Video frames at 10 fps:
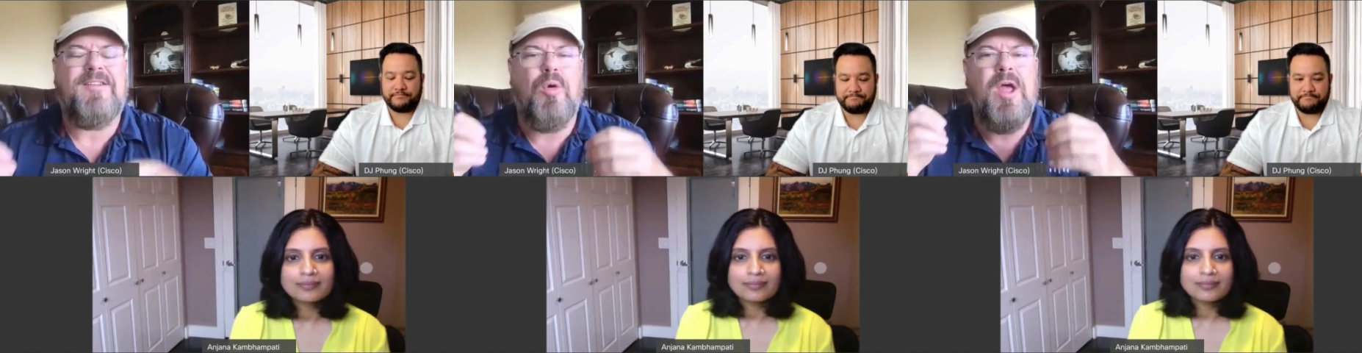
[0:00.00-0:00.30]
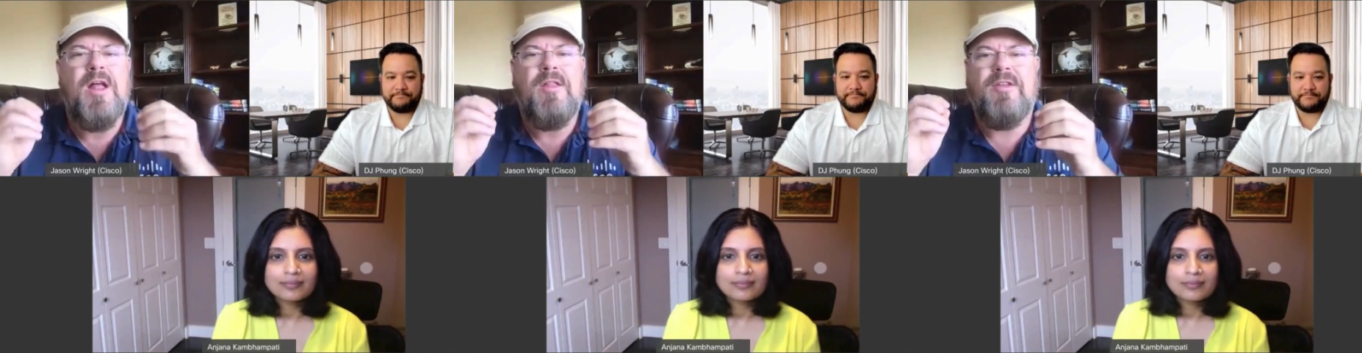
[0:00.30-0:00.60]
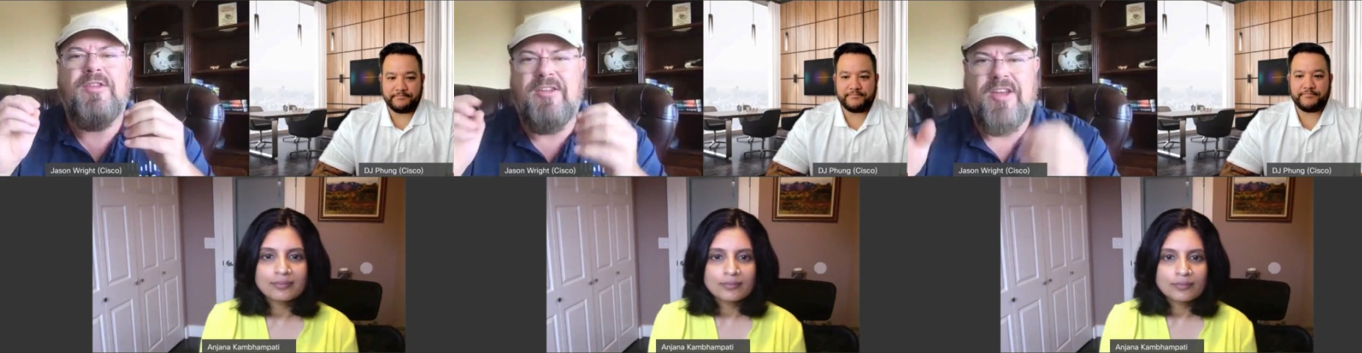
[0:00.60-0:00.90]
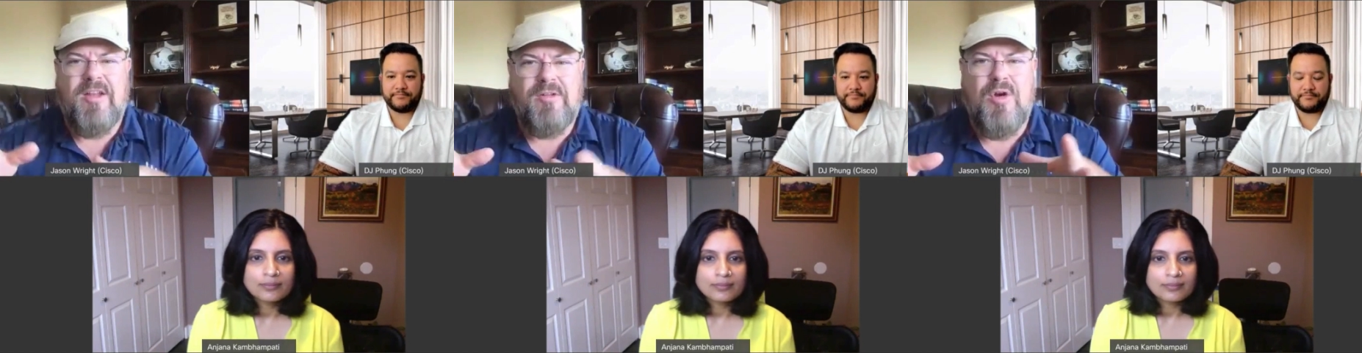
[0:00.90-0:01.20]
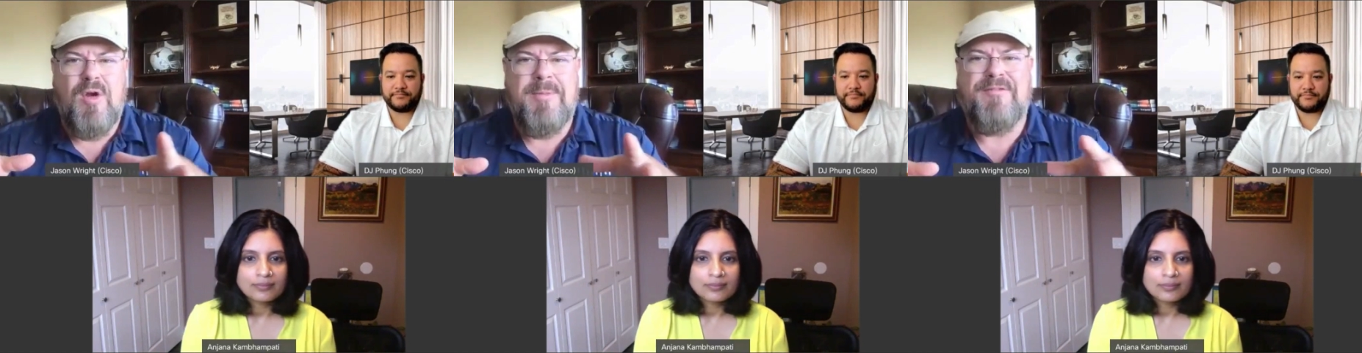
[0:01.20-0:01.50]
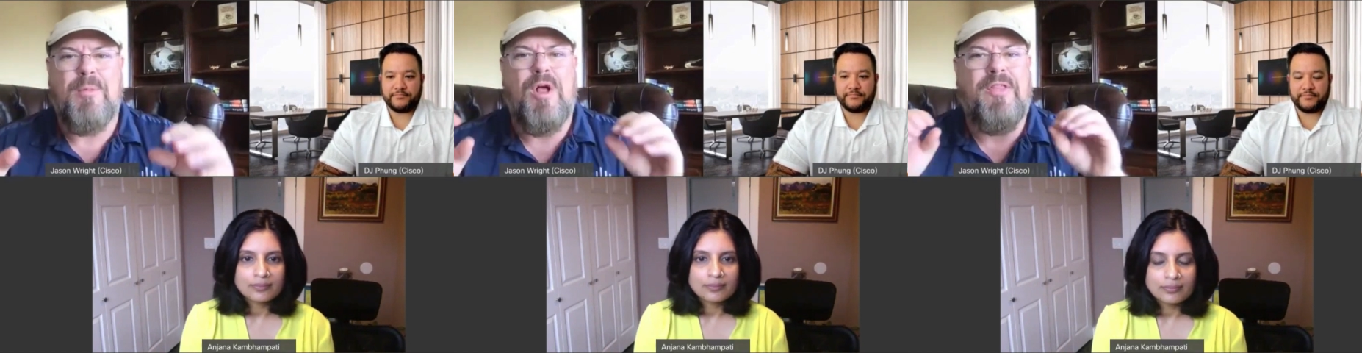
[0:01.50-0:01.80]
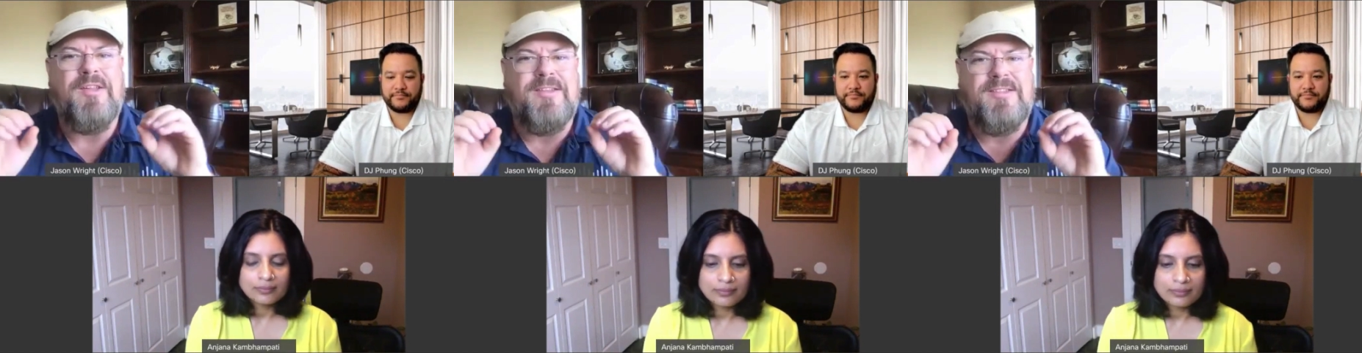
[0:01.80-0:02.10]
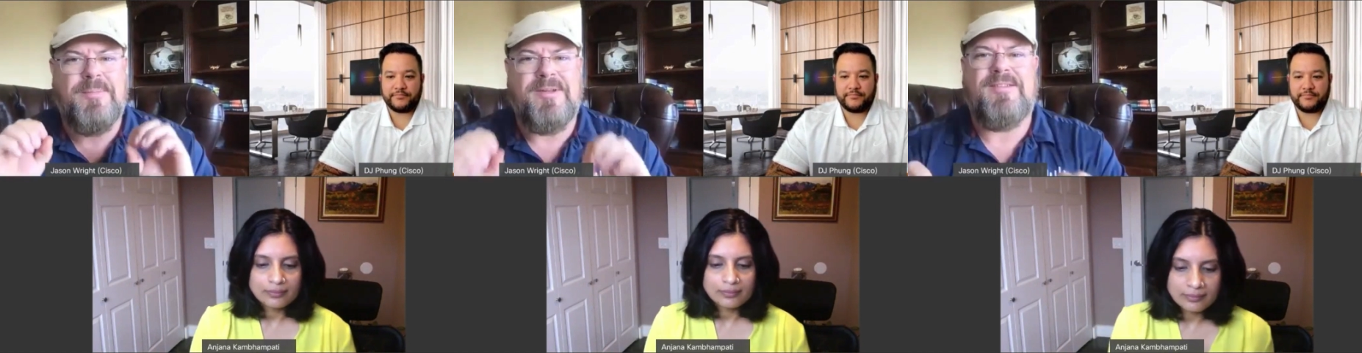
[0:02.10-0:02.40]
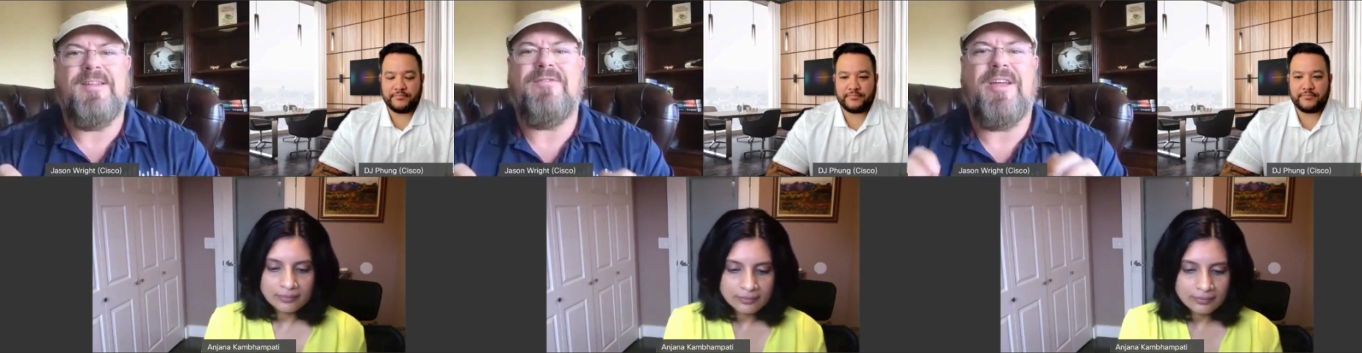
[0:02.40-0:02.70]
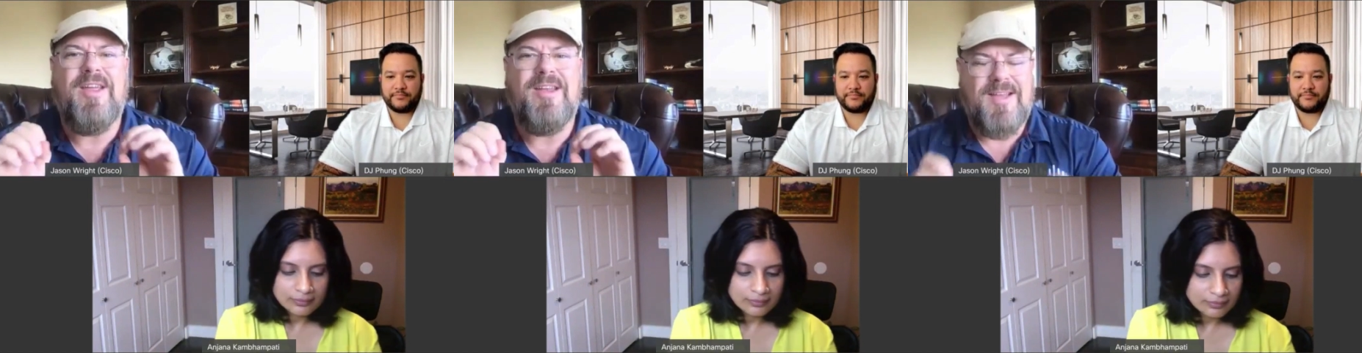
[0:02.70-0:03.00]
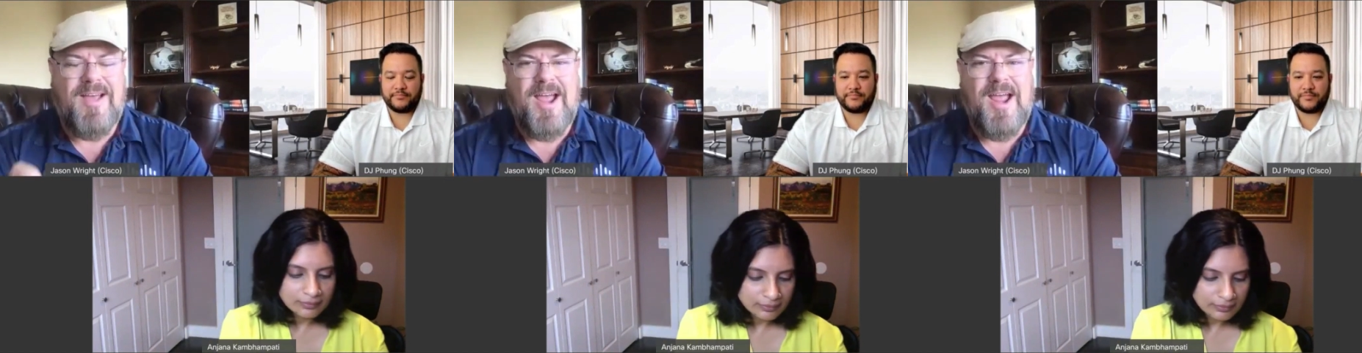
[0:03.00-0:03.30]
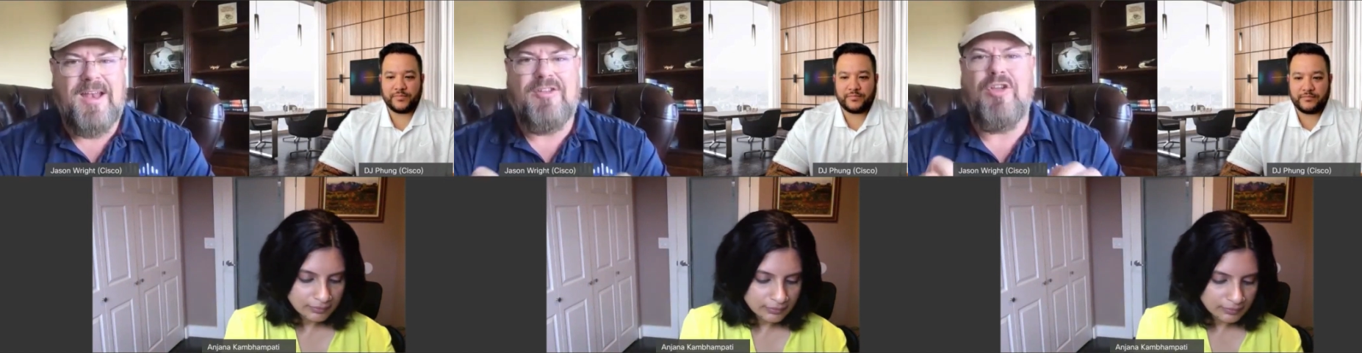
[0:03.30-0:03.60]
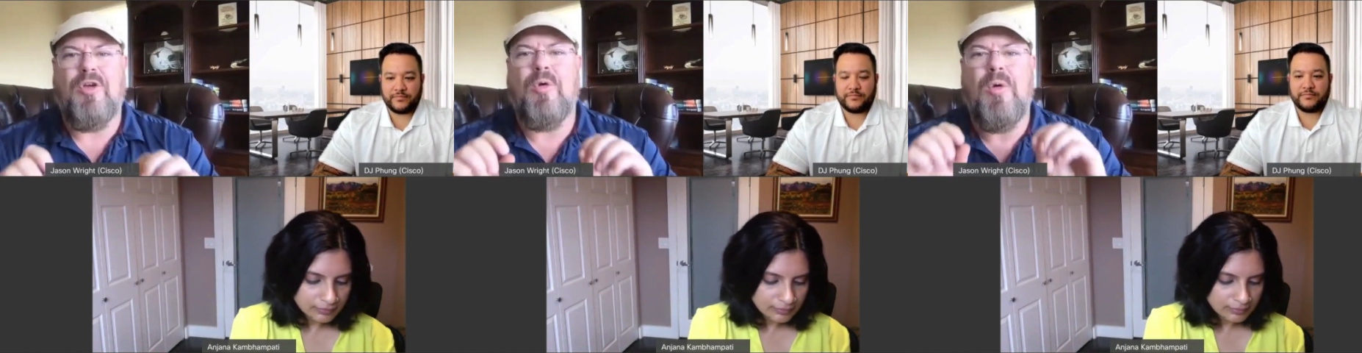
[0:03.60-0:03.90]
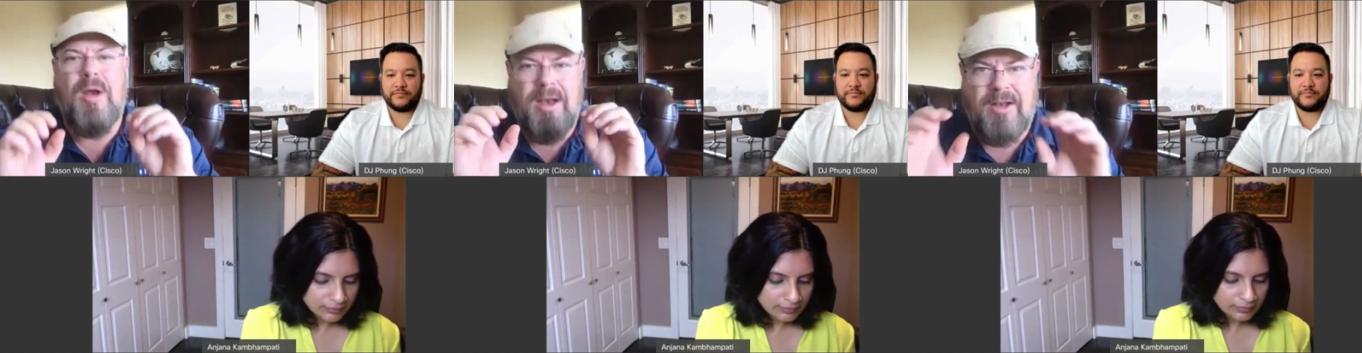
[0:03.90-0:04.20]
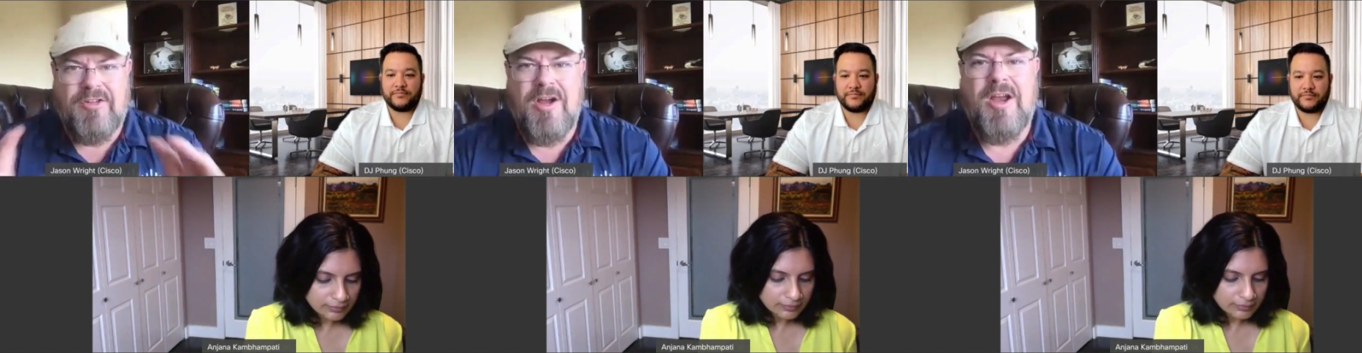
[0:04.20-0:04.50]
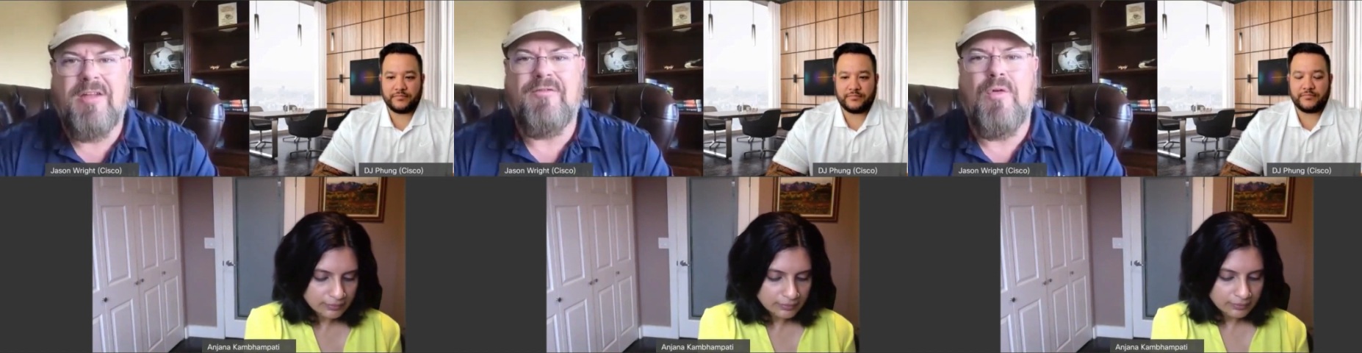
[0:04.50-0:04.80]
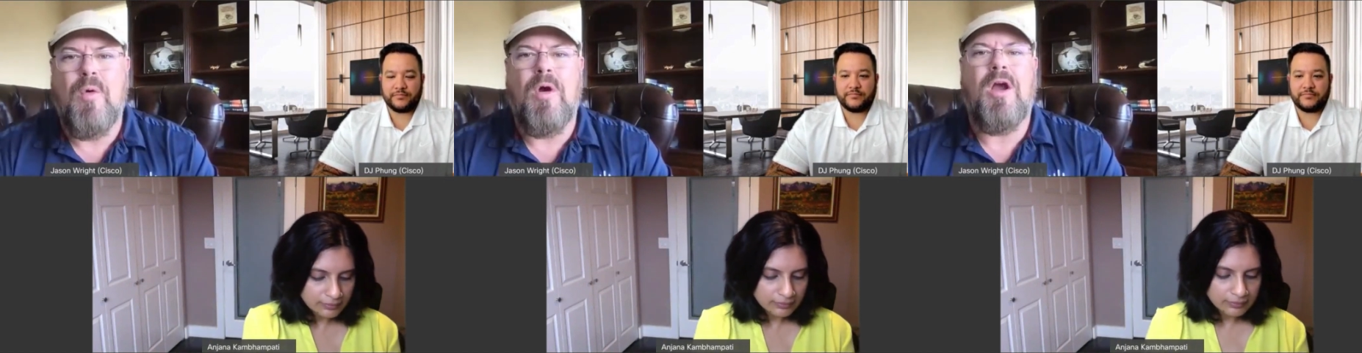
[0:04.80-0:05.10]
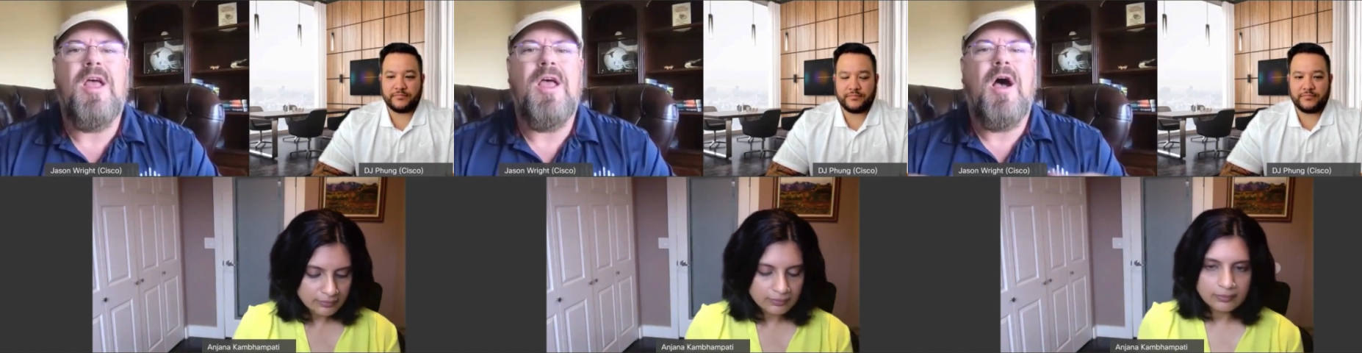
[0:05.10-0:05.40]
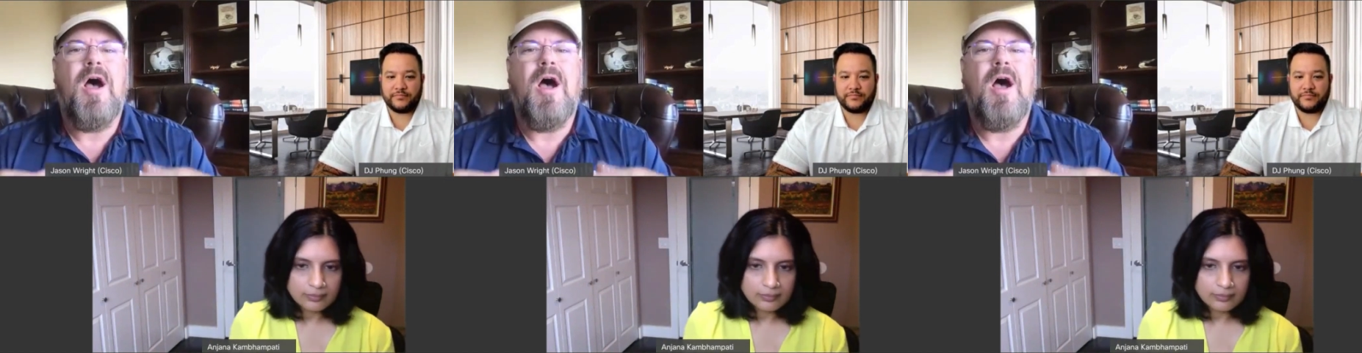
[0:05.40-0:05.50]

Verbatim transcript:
Speaker 1: So, DJ, correct me if I'm wrong. This is specifically tied to and, and targeted for